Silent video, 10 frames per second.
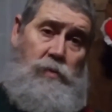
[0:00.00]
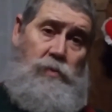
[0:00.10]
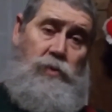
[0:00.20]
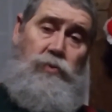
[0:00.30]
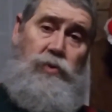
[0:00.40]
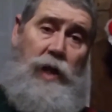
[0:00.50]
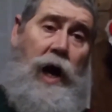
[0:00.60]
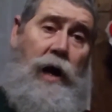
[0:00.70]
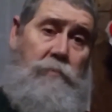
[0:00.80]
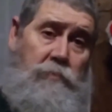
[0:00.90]
So
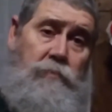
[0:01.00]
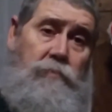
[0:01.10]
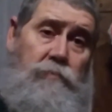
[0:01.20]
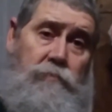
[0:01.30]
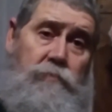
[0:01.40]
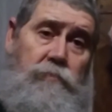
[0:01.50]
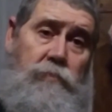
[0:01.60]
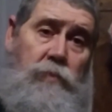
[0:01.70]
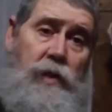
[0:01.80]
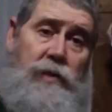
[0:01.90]
stop
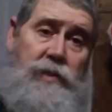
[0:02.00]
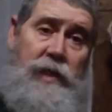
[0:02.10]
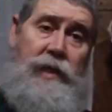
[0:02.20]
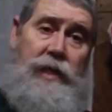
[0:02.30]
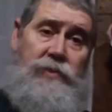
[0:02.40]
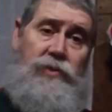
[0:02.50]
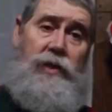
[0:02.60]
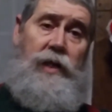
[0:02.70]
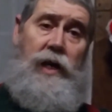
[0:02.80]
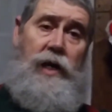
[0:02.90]
and say yes
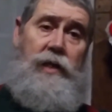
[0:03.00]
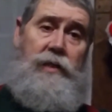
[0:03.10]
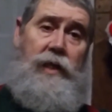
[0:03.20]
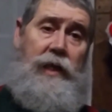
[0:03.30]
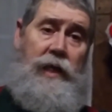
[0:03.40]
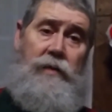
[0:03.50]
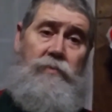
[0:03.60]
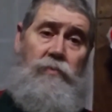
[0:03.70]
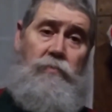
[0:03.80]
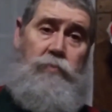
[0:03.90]
to God and get
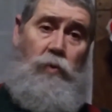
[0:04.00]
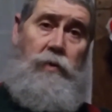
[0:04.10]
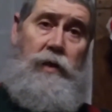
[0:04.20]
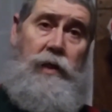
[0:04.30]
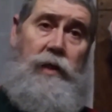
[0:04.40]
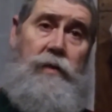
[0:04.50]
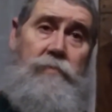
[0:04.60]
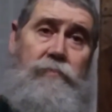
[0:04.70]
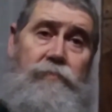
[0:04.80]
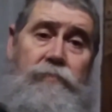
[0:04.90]
born again.